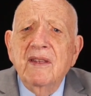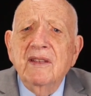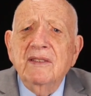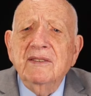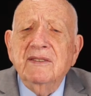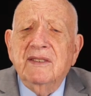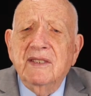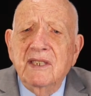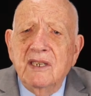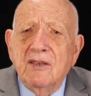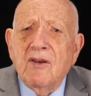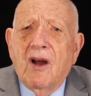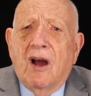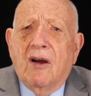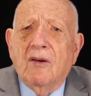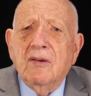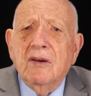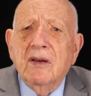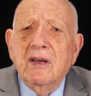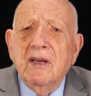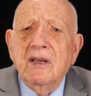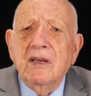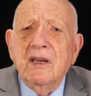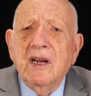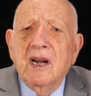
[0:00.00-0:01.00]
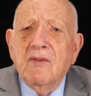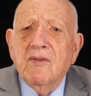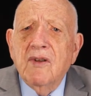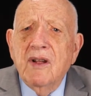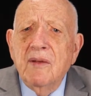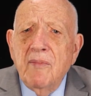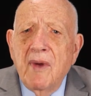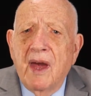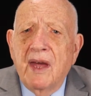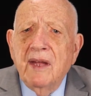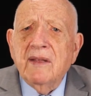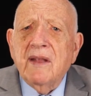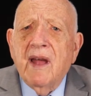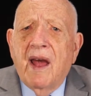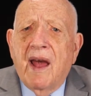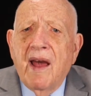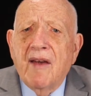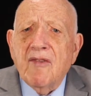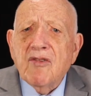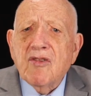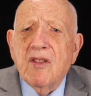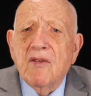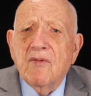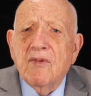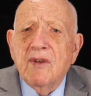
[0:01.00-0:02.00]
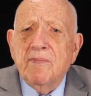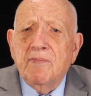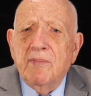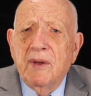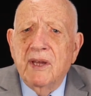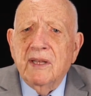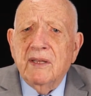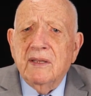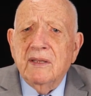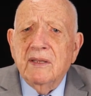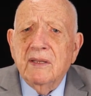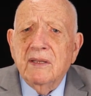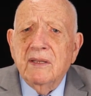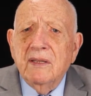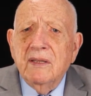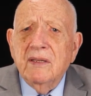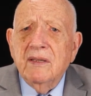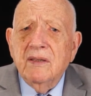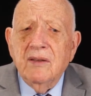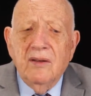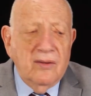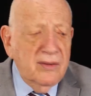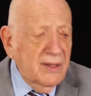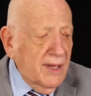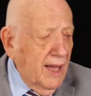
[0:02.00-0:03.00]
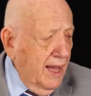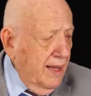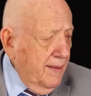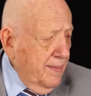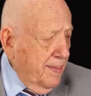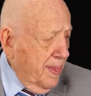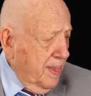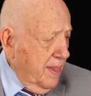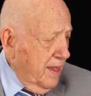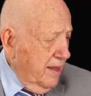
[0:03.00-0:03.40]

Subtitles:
zero, a remainder has to repeat. Okay?